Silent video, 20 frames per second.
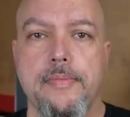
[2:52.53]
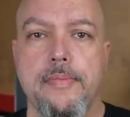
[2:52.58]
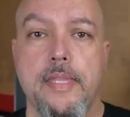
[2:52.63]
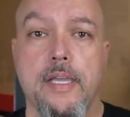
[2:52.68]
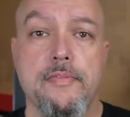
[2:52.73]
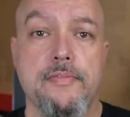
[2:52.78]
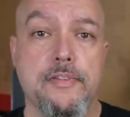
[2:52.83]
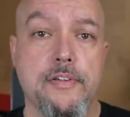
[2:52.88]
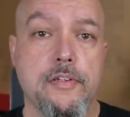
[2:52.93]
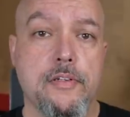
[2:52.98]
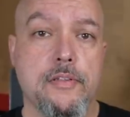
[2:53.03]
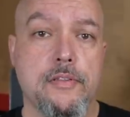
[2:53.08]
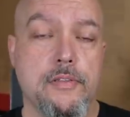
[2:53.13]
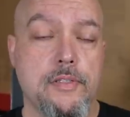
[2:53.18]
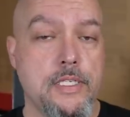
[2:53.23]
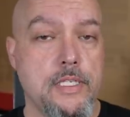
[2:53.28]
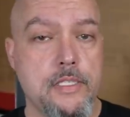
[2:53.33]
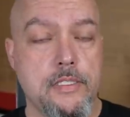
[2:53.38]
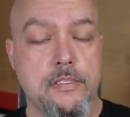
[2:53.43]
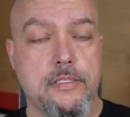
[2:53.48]
Now, for
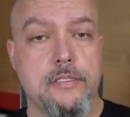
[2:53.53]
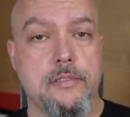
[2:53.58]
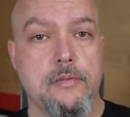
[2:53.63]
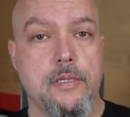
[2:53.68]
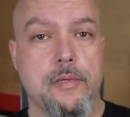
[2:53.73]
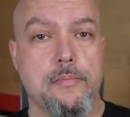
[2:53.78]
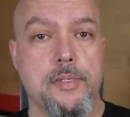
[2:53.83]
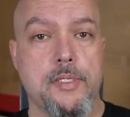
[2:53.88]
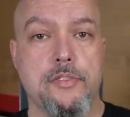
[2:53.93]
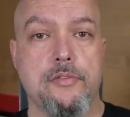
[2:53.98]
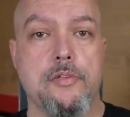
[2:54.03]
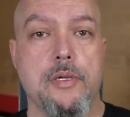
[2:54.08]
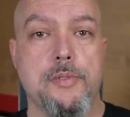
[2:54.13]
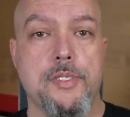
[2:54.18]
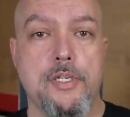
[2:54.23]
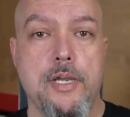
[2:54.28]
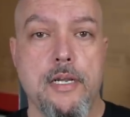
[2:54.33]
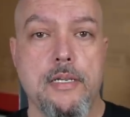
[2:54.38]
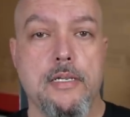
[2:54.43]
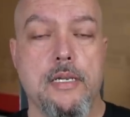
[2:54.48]
these uh, pistol grip
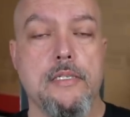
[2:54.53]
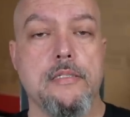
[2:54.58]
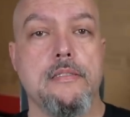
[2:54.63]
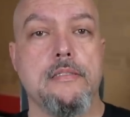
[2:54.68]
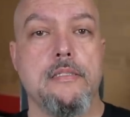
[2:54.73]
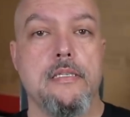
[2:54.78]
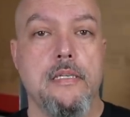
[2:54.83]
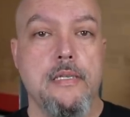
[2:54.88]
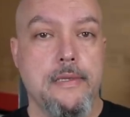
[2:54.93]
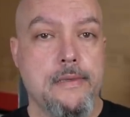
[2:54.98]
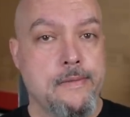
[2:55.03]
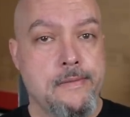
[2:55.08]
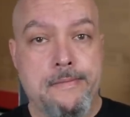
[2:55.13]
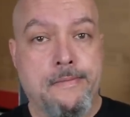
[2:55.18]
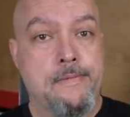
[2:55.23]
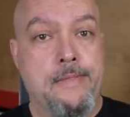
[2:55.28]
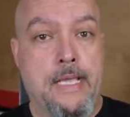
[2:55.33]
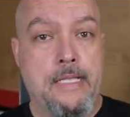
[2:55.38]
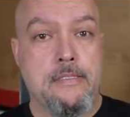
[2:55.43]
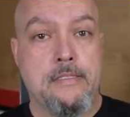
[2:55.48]
shotguns,
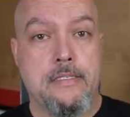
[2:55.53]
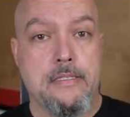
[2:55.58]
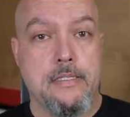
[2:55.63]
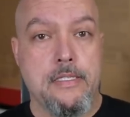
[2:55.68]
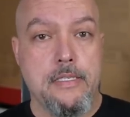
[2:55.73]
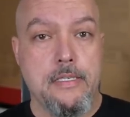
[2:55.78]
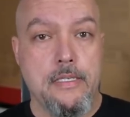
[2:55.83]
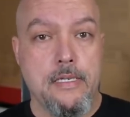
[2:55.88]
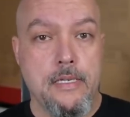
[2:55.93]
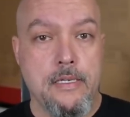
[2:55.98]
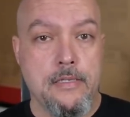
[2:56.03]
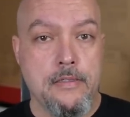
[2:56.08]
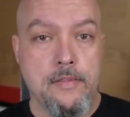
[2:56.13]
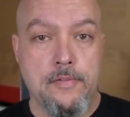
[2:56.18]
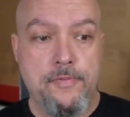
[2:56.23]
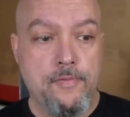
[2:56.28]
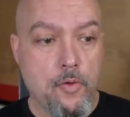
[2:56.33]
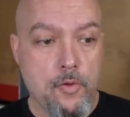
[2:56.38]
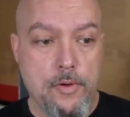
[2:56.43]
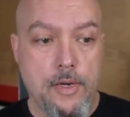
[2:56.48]
that's the uh, the
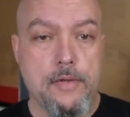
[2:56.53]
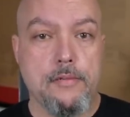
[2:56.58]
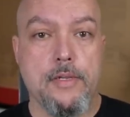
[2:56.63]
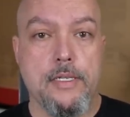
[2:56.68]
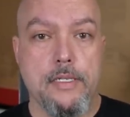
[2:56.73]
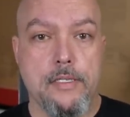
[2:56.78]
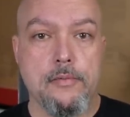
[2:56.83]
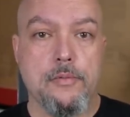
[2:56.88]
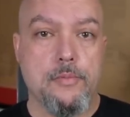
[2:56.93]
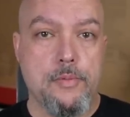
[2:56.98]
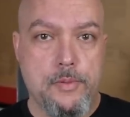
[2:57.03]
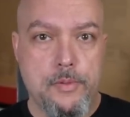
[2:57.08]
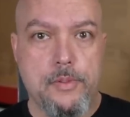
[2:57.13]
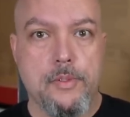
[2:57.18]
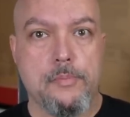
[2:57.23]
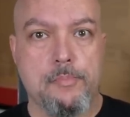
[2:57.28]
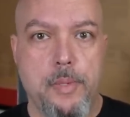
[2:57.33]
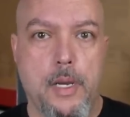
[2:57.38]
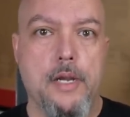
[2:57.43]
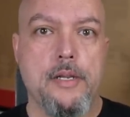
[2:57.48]
forend, right? The,
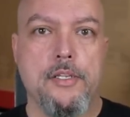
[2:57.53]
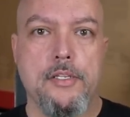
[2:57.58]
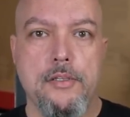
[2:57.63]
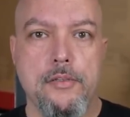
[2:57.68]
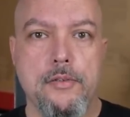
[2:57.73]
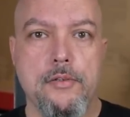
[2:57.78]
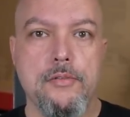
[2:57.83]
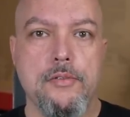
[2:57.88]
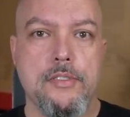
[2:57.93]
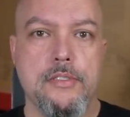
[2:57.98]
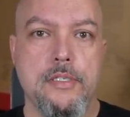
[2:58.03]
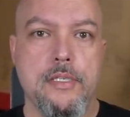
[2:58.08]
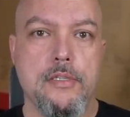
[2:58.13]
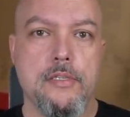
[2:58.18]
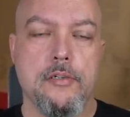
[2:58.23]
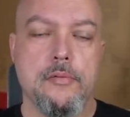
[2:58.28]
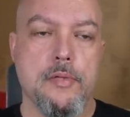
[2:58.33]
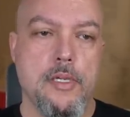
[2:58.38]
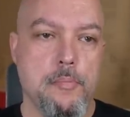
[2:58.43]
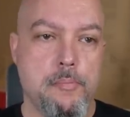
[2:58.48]
the part you use to
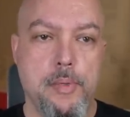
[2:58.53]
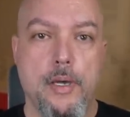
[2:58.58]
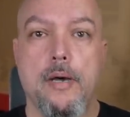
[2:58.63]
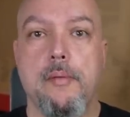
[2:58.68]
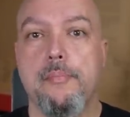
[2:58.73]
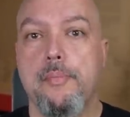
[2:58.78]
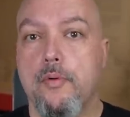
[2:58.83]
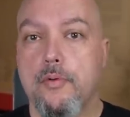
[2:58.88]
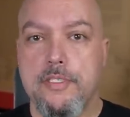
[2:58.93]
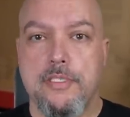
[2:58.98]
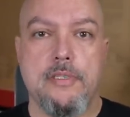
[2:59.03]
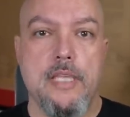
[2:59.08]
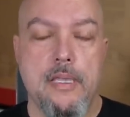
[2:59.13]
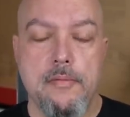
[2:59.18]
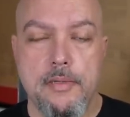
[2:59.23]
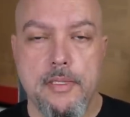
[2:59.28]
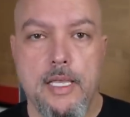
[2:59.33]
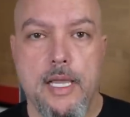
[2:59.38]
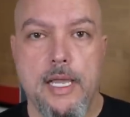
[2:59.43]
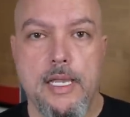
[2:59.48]
either uh, pump or
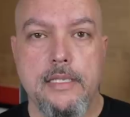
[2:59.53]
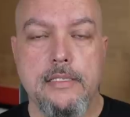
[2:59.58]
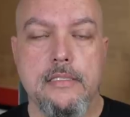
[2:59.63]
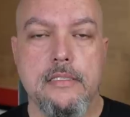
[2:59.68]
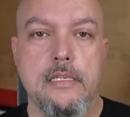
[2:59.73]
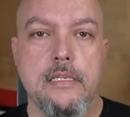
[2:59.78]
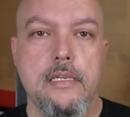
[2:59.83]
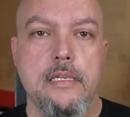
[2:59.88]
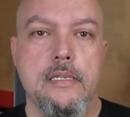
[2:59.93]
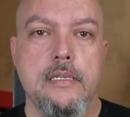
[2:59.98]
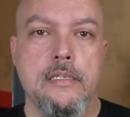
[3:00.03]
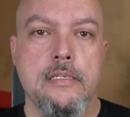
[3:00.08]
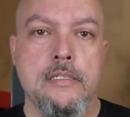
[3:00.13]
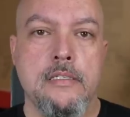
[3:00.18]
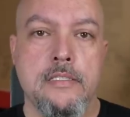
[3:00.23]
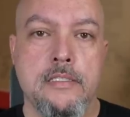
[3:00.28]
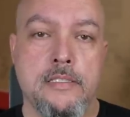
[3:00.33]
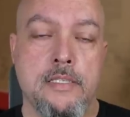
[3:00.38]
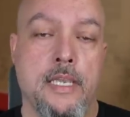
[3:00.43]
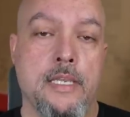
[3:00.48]
stabilize
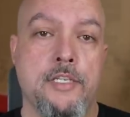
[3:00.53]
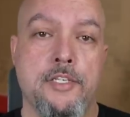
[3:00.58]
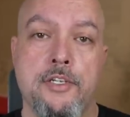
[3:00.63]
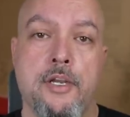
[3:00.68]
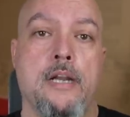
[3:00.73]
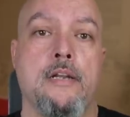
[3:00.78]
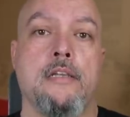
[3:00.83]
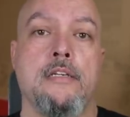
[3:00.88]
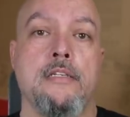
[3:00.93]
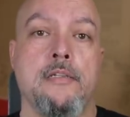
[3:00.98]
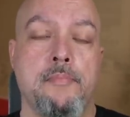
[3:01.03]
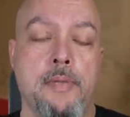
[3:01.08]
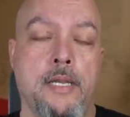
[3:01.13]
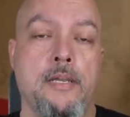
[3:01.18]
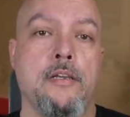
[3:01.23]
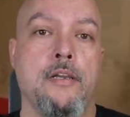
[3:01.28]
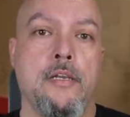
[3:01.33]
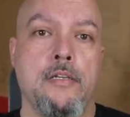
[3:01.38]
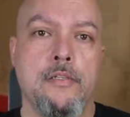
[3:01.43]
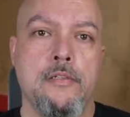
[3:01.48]
said shotgun,
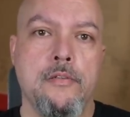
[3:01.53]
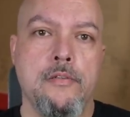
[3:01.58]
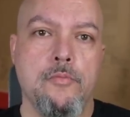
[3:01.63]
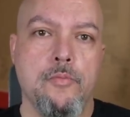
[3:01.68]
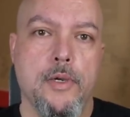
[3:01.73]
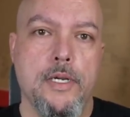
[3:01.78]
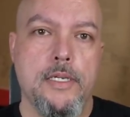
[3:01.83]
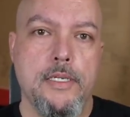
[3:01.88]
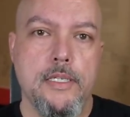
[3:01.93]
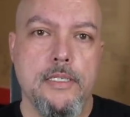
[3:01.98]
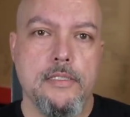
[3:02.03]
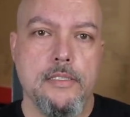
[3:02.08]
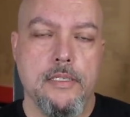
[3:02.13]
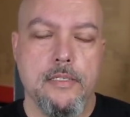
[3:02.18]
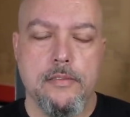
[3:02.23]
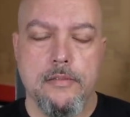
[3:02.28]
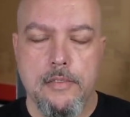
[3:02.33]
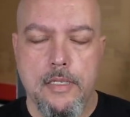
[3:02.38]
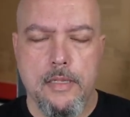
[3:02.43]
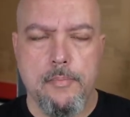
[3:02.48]
depending on what it is.
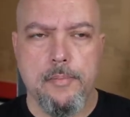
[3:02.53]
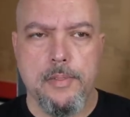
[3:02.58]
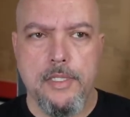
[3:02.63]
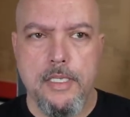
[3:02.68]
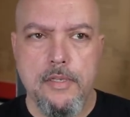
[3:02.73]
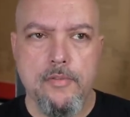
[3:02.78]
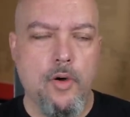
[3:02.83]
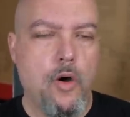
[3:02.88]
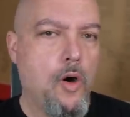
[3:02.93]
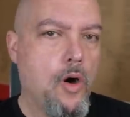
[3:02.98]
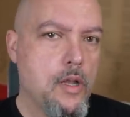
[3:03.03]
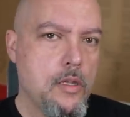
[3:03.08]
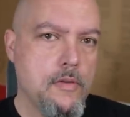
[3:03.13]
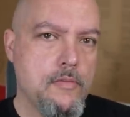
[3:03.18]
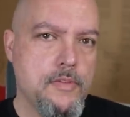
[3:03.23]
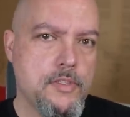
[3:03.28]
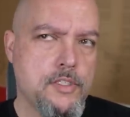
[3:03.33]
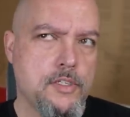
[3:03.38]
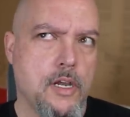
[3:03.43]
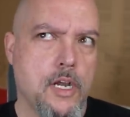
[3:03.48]
And I believe all of
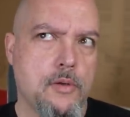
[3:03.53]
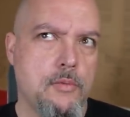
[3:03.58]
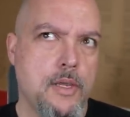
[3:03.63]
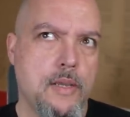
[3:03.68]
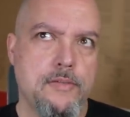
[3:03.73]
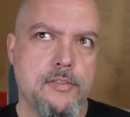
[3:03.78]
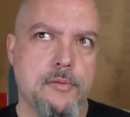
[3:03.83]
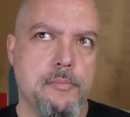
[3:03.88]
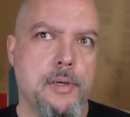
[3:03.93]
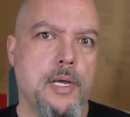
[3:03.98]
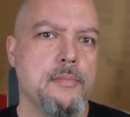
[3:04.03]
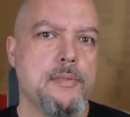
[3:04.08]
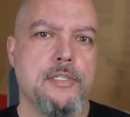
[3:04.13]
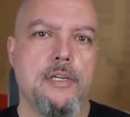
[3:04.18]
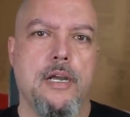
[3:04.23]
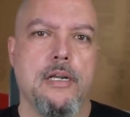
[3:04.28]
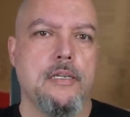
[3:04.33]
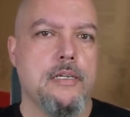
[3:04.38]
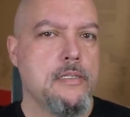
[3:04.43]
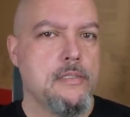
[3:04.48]
the shockwaves are pump
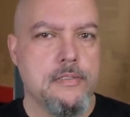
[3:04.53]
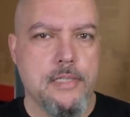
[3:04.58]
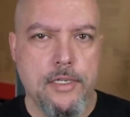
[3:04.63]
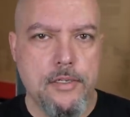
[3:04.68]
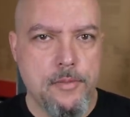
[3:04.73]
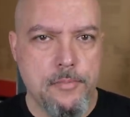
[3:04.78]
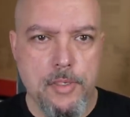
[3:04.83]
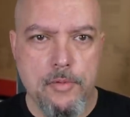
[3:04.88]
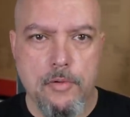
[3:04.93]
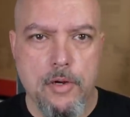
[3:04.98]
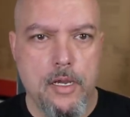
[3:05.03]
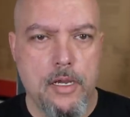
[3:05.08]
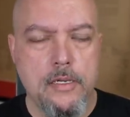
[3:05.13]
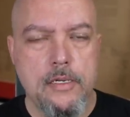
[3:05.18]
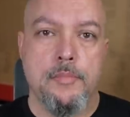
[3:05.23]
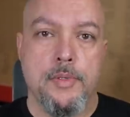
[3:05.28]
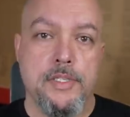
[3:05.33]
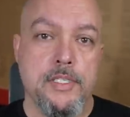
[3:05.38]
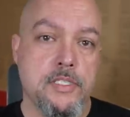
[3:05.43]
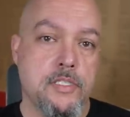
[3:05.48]
shotguns. I could be wrong,
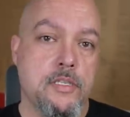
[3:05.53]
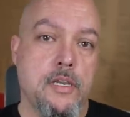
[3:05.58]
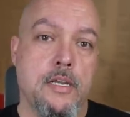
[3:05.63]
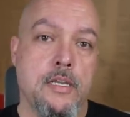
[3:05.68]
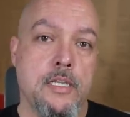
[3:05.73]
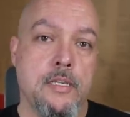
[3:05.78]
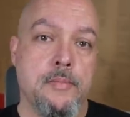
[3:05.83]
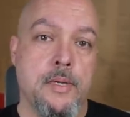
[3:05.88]
but this is talking